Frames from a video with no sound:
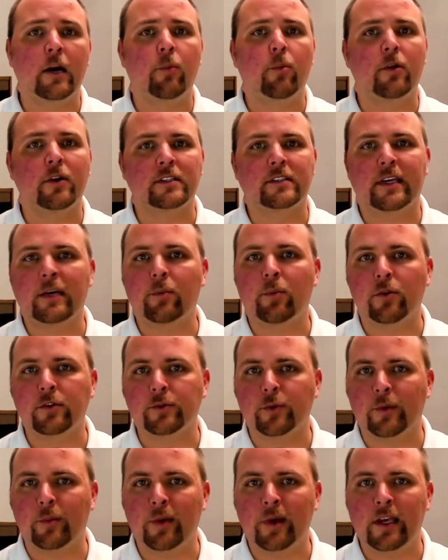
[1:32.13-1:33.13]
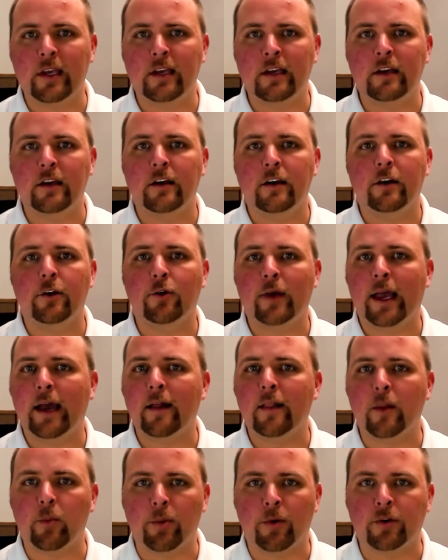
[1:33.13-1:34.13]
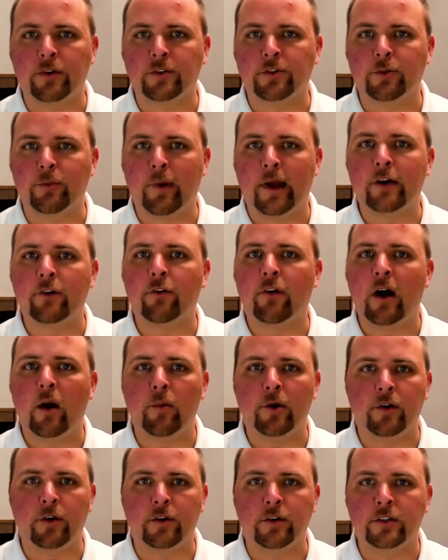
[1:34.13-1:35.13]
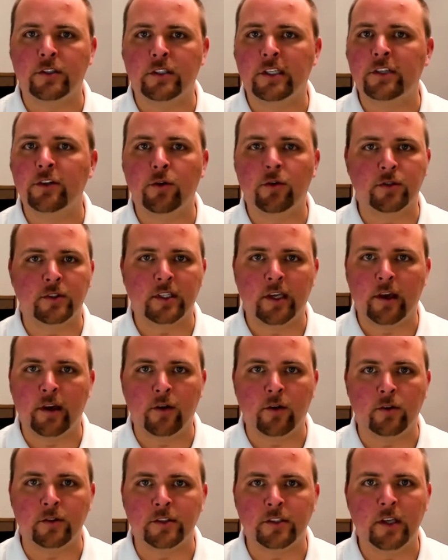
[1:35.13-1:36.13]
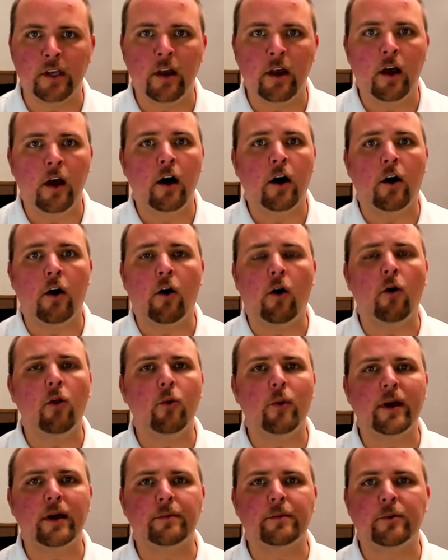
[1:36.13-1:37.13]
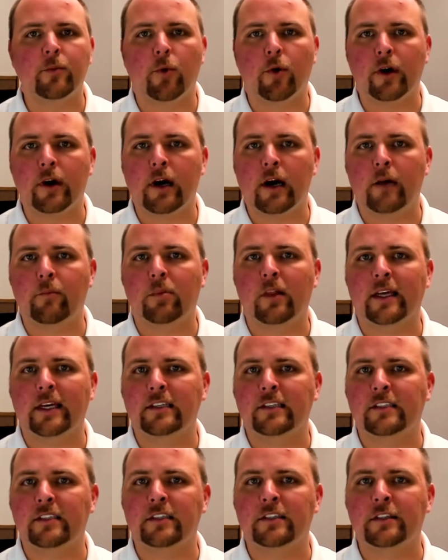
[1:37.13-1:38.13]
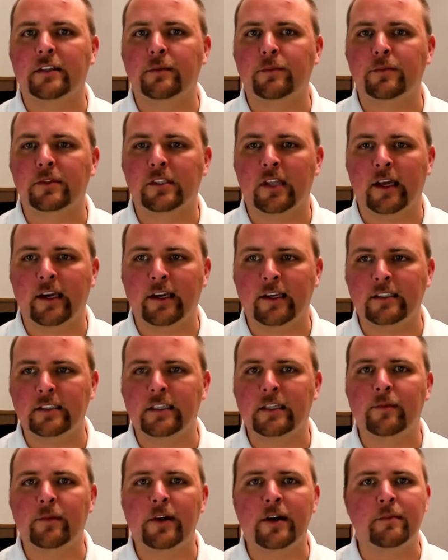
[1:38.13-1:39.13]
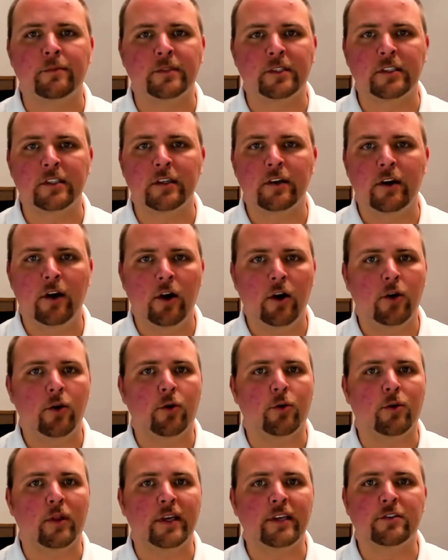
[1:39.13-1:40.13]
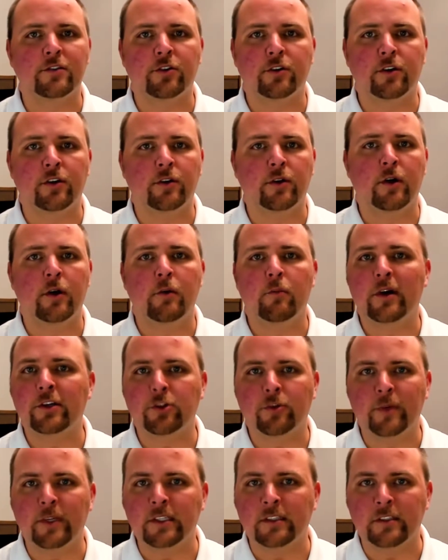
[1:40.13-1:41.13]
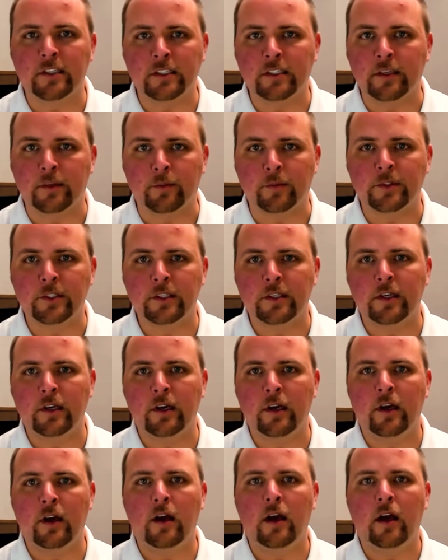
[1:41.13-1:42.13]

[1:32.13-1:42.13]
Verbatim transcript: A couple examples would be, you know, calipers or micrometers, digital scales, uh, all the way up to more complex systems like CMMs or laser measurement systems.